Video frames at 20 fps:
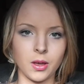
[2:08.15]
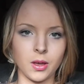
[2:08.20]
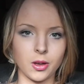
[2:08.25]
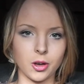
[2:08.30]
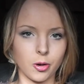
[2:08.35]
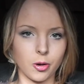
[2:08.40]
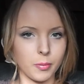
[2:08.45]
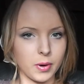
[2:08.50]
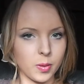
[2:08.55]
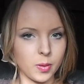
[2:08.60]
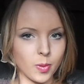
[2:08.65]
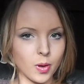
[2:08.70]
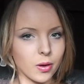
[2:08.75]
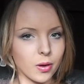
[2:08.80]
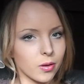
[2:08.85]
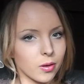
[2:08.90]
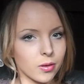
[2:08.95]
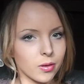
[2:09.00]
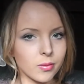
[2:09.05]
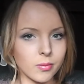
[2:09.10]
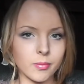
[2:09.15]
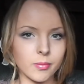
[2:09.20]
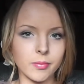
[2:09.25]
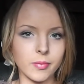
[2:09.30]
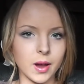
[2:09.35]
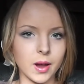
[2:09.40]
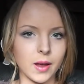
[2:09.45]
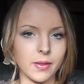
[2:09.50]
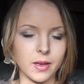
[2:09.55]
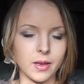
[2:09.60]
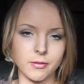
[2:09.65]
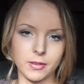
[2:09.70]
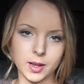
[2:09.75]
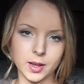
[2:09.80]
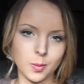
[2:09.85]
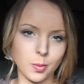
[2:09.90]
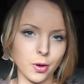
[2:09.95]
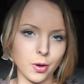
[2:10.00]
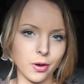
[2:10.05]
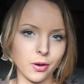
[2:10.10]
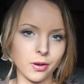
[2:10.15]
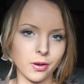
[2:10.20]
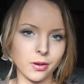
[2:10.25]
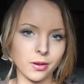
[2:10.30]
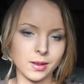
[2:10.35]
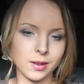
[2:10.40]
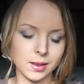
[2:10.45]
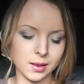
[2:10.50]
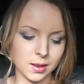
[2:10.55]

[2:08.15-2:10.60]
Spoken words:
go and buy the book, and then read the book,